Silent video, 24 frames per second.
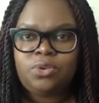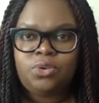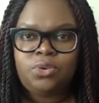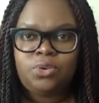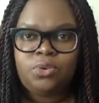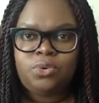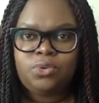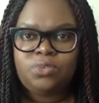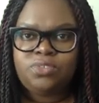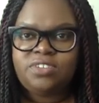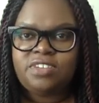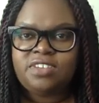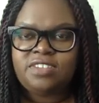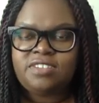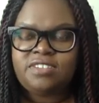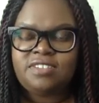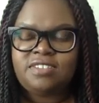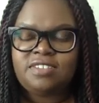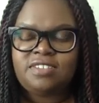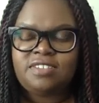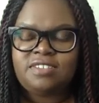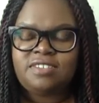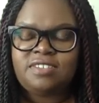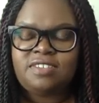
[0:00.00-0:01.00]
who does
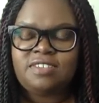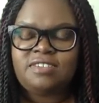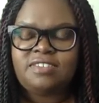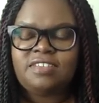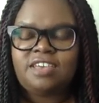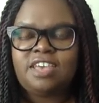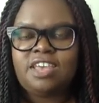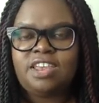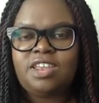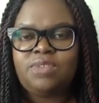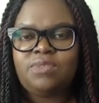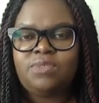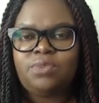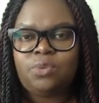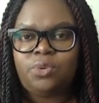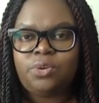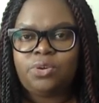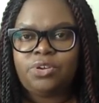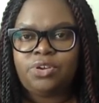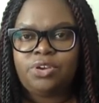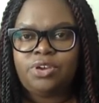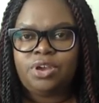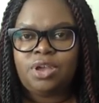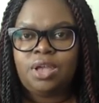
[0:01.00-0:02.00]
this executive
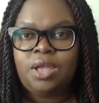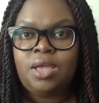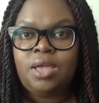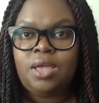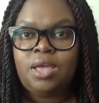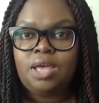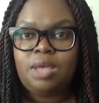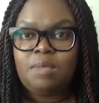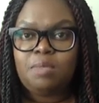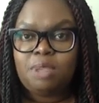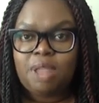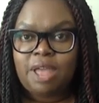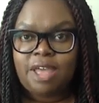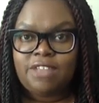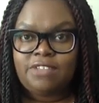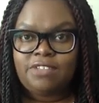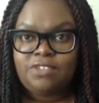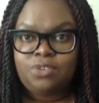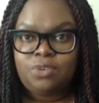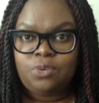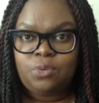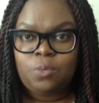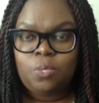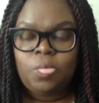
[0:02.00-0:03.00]
order apply
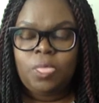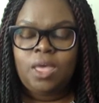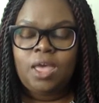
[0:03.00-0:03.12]
to?